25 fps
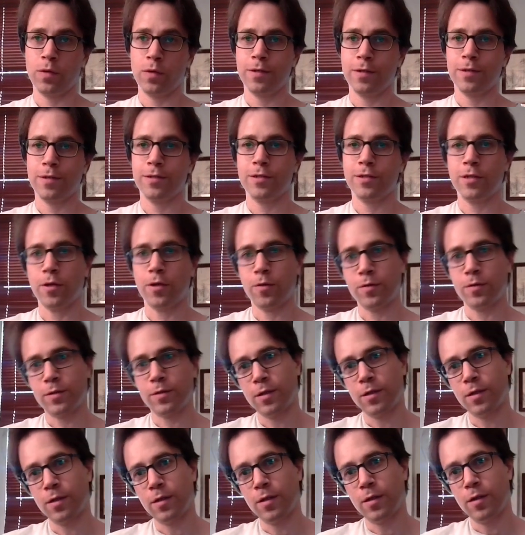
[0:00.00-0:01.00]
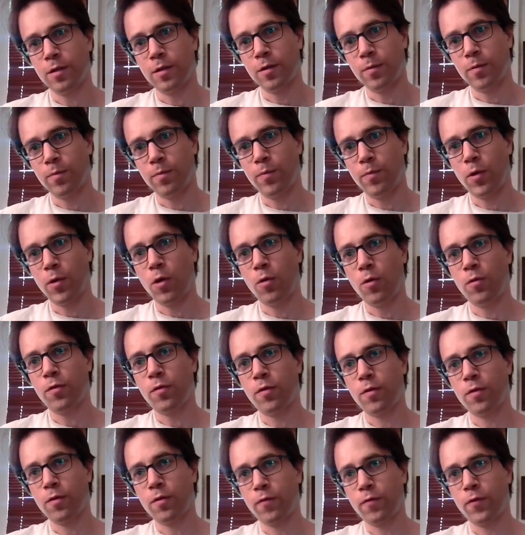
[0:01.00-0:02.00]
So it's
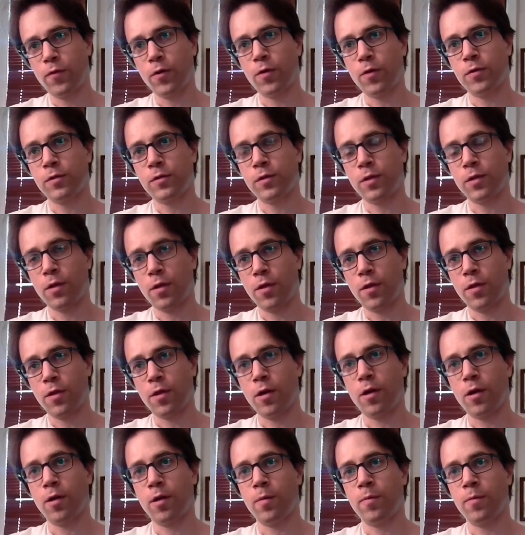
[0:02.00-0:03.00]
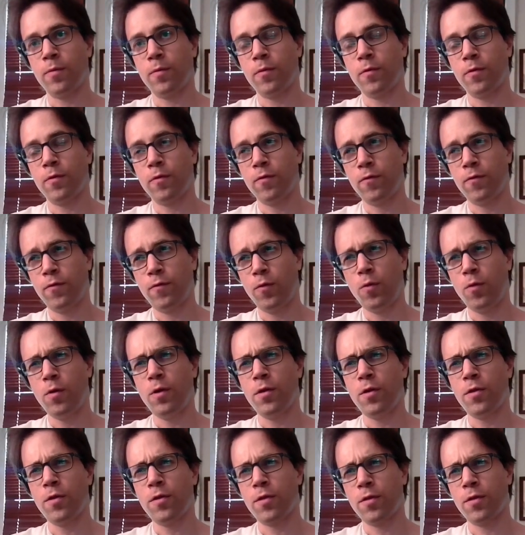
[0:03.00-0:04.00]
both, first, thumb,
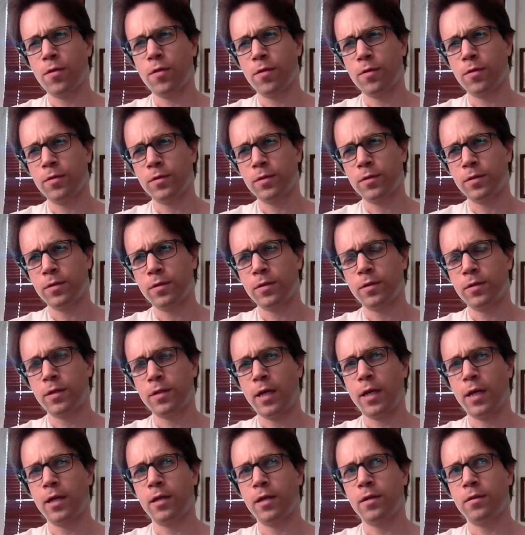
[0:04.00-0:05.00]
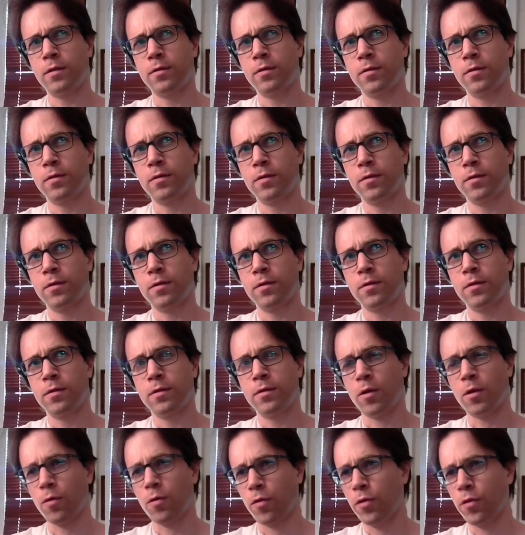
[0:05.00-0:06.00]
4th, 2nd,
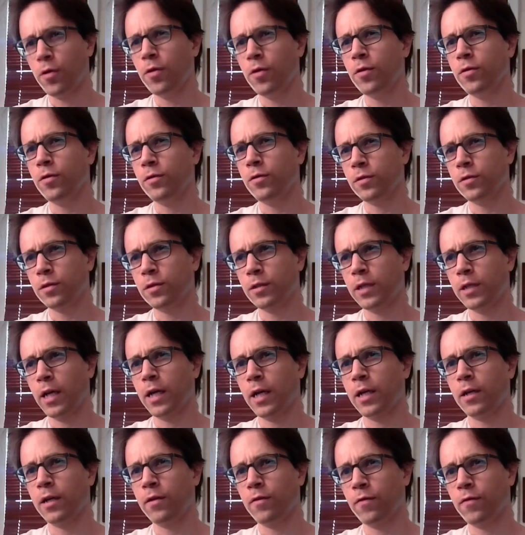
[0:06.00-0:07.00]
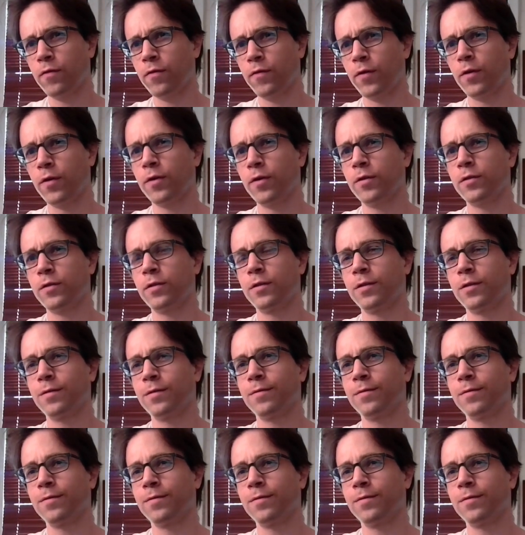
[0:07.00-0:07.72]
no, 3rd, 2nd, 1st.